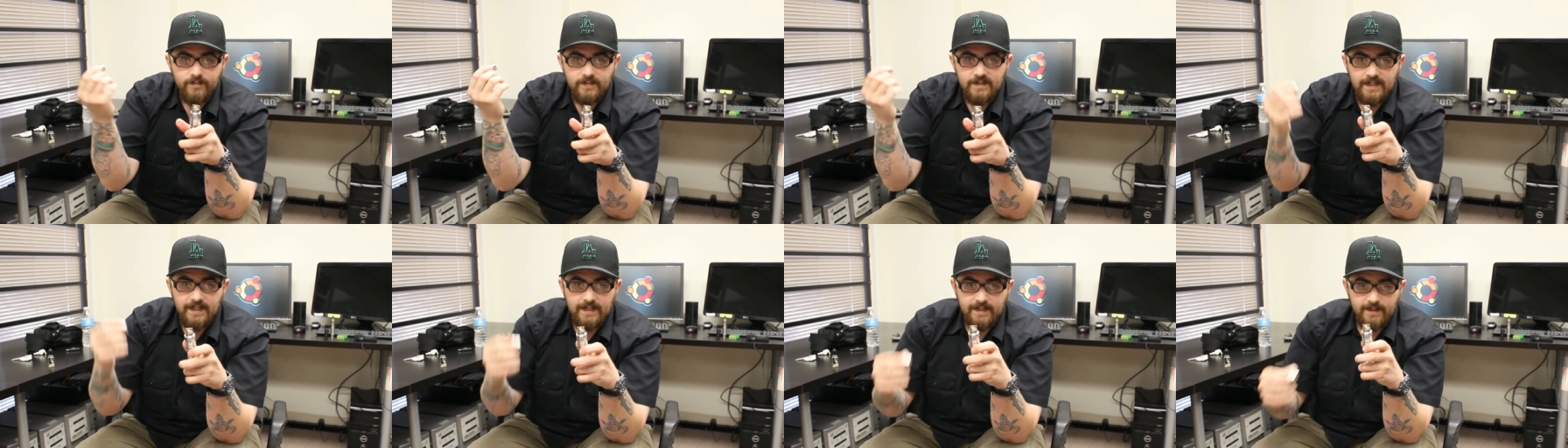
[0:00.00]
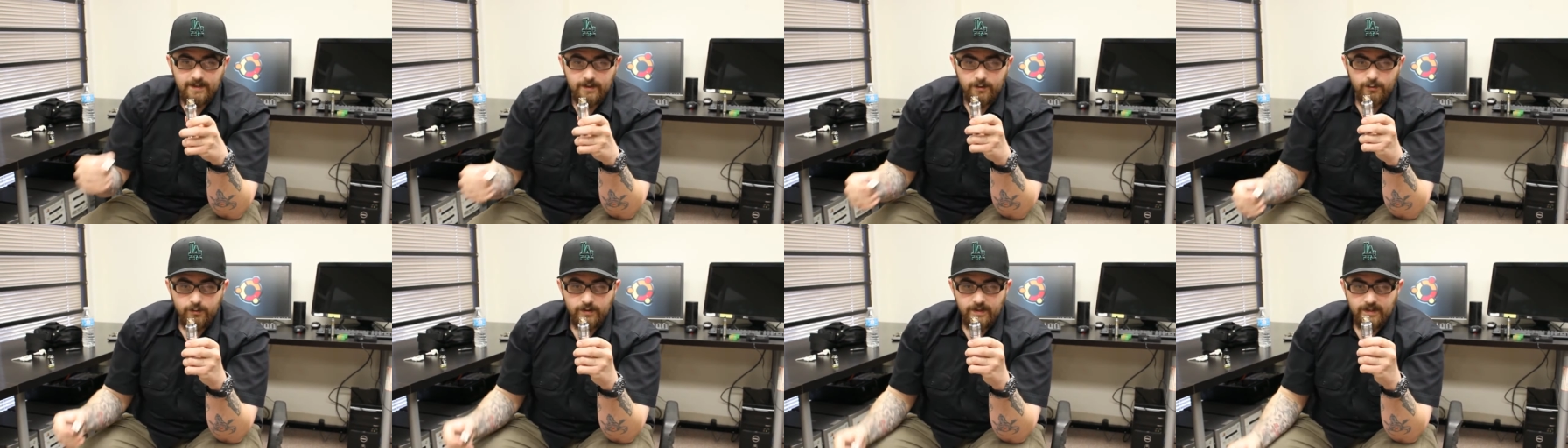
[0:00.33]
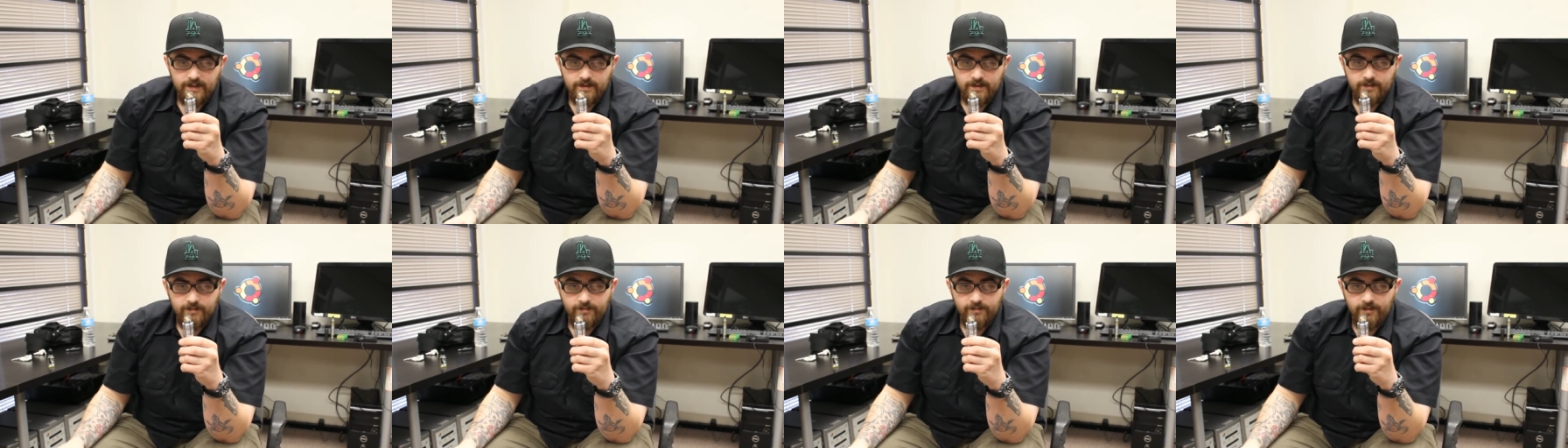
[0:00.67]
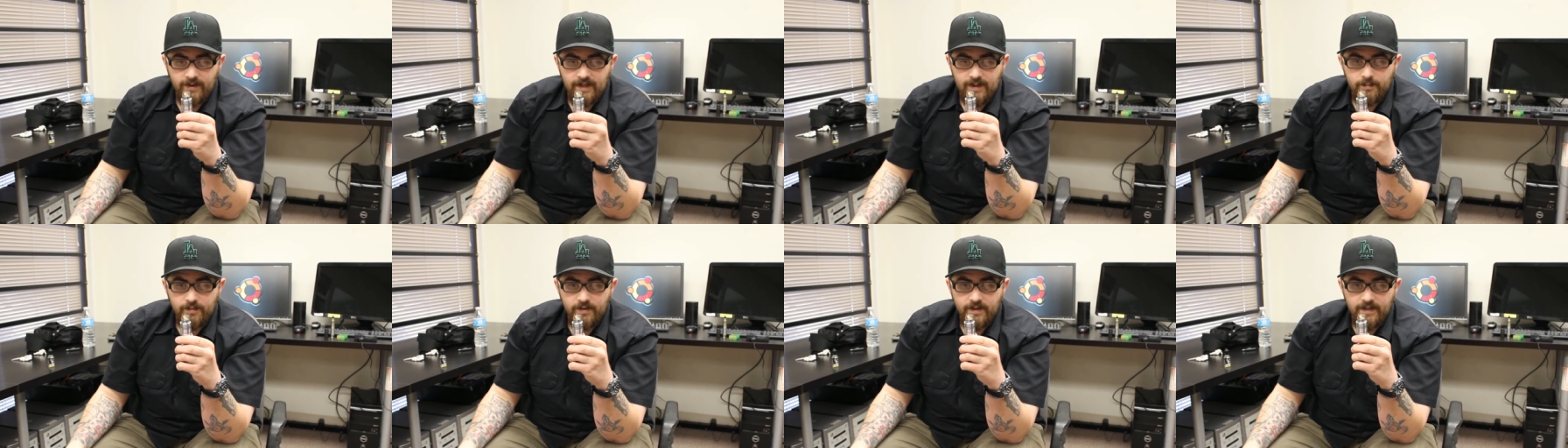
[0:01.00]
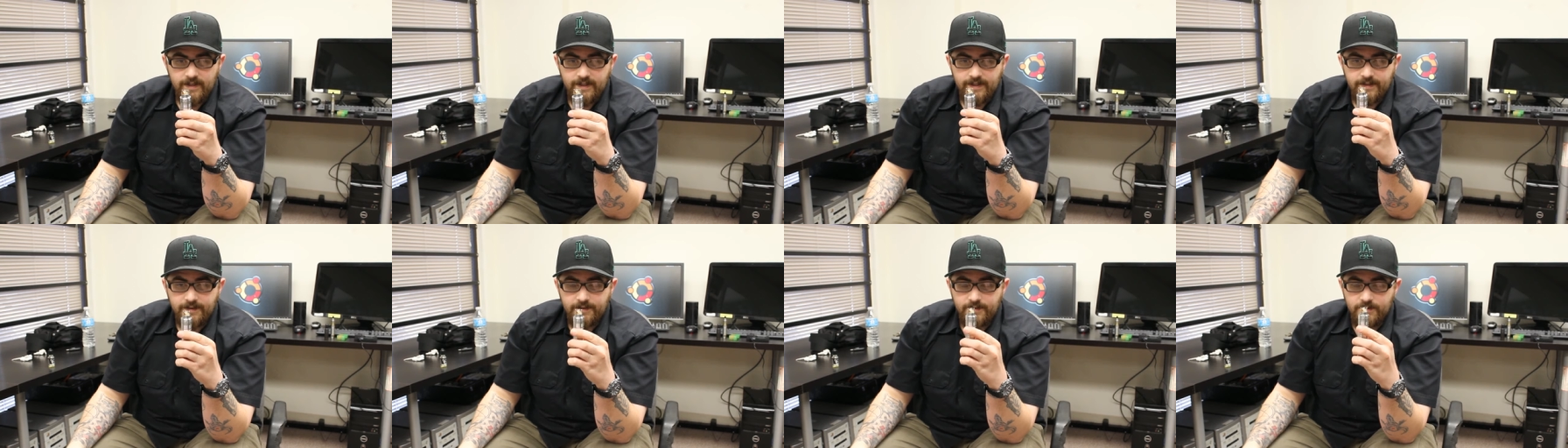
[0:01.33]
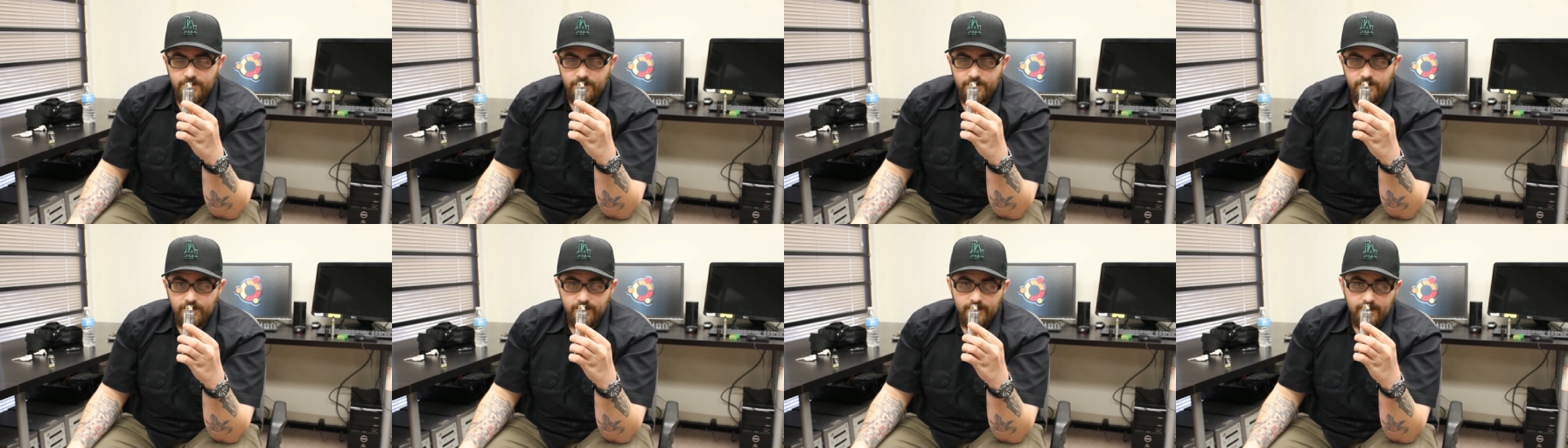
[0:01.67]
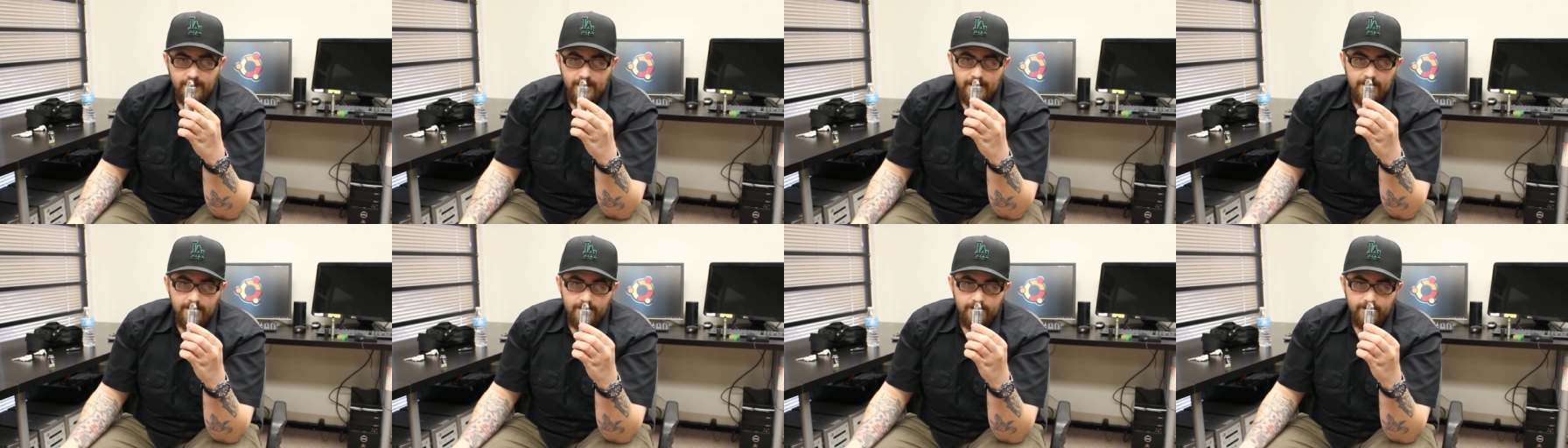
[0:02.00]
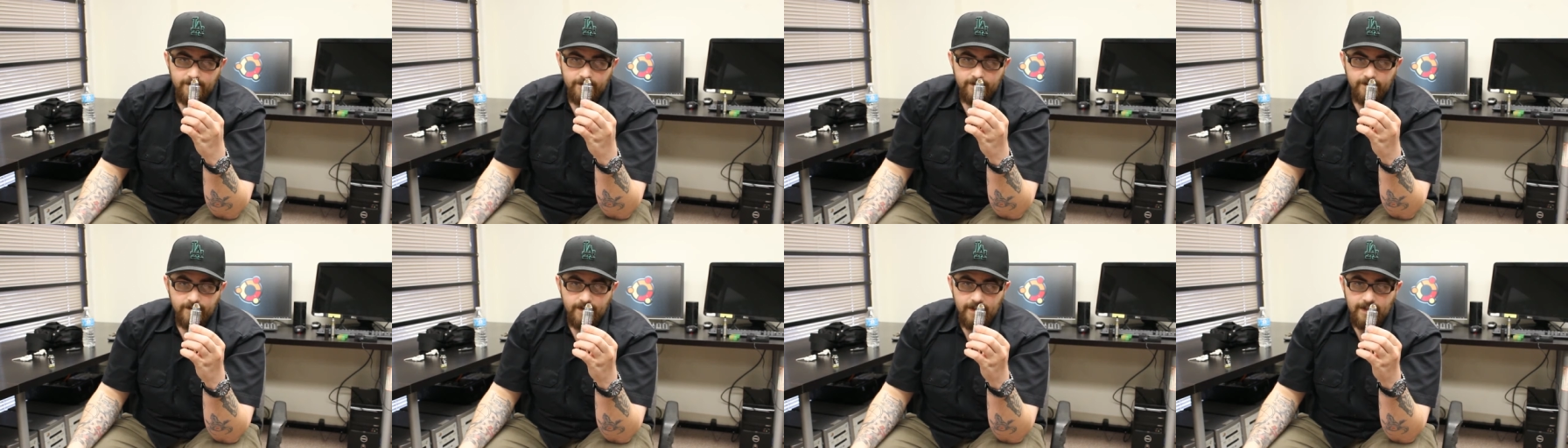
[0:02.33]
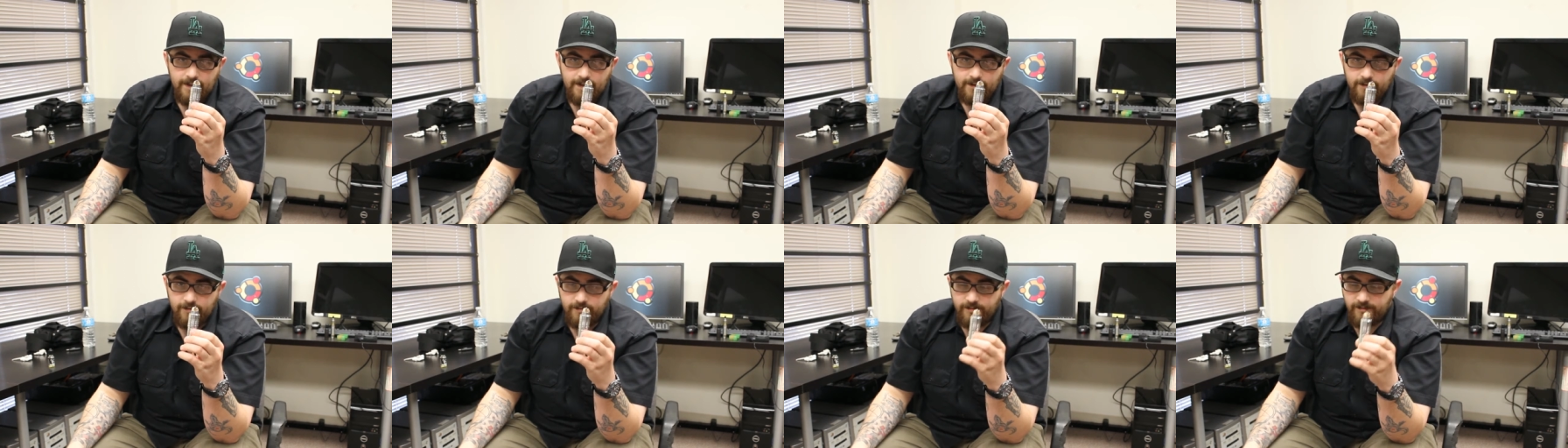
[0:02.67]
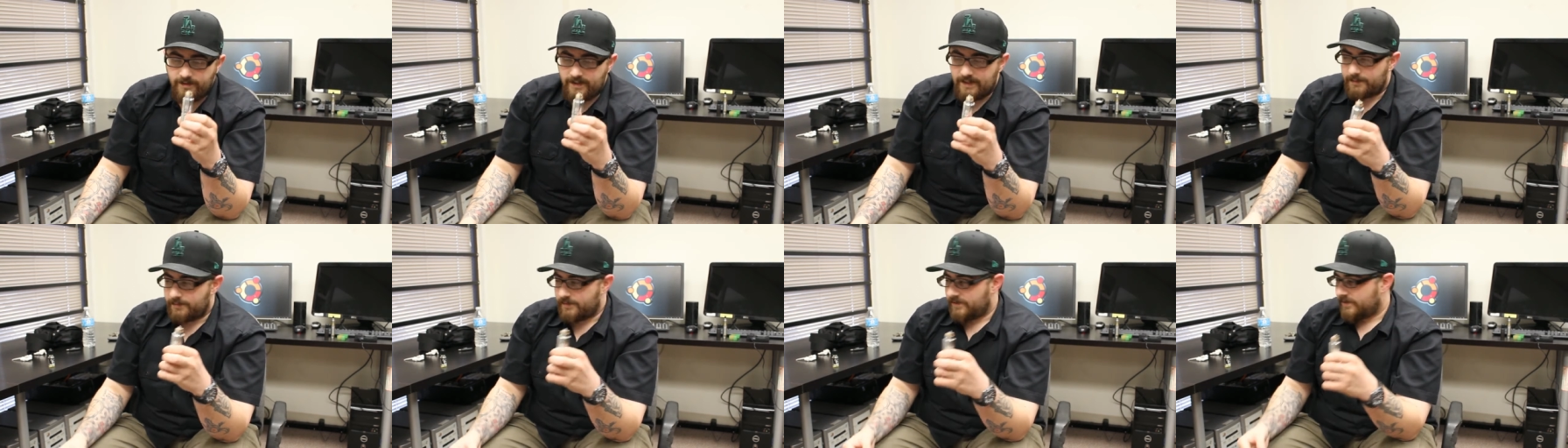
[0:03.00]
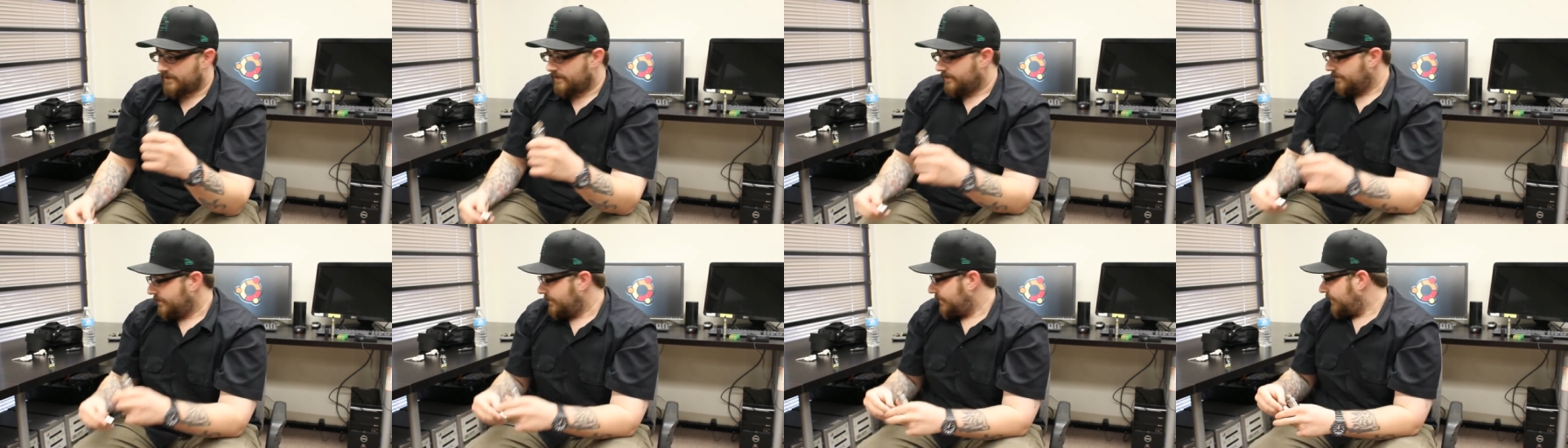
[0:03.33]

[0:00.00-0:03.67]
take a quick vape on it and show you how, how it vapes.